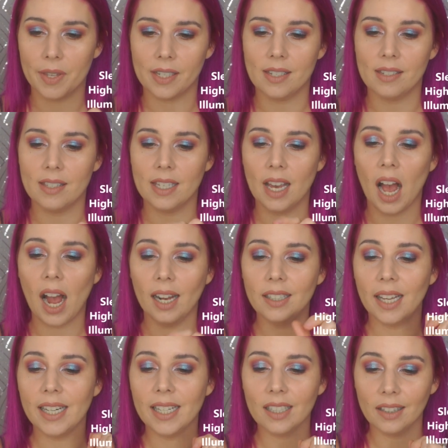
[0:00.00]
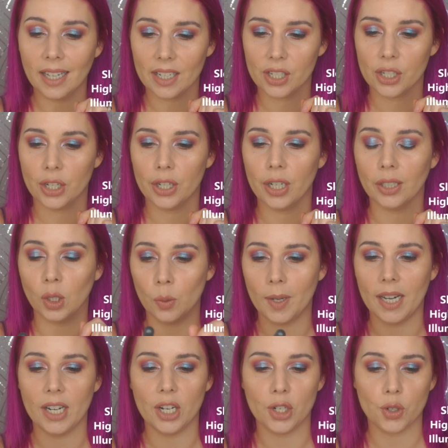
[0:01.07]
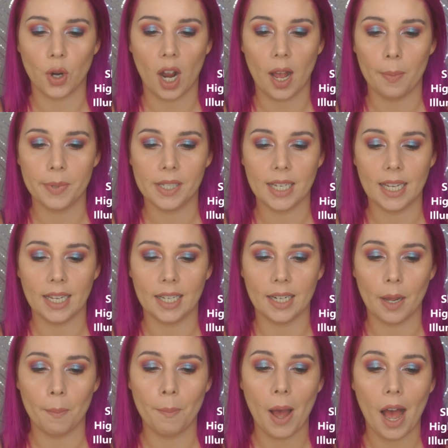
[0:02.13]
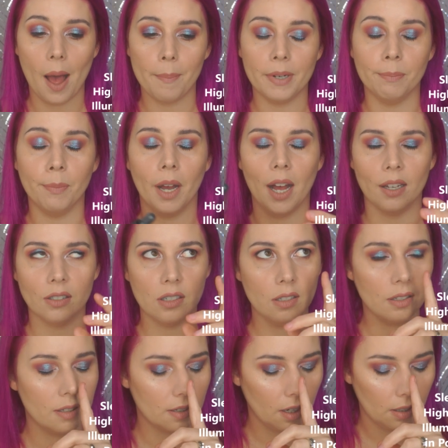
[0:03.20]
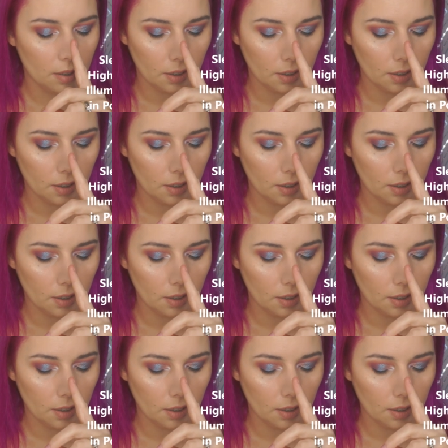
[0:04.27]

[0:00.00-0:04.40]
This is the Highlighting Elixir Illuminating Drops in Poppin' Bottles.